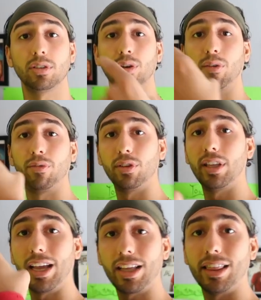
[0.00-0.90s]
So if you
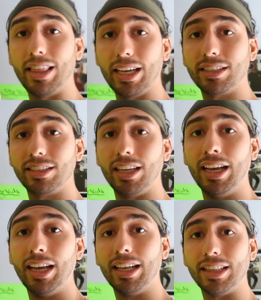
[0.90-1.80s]
take this,
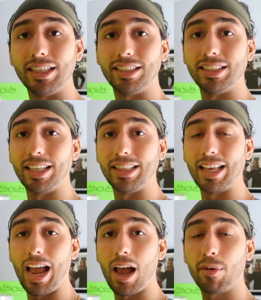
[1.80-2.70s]
this is the
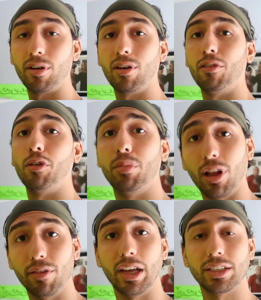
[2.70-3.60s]
diameter of a
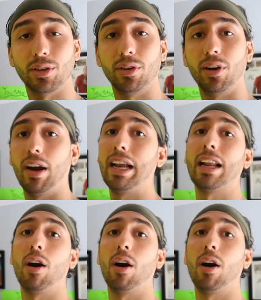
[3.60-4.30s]
blood vessel, all right?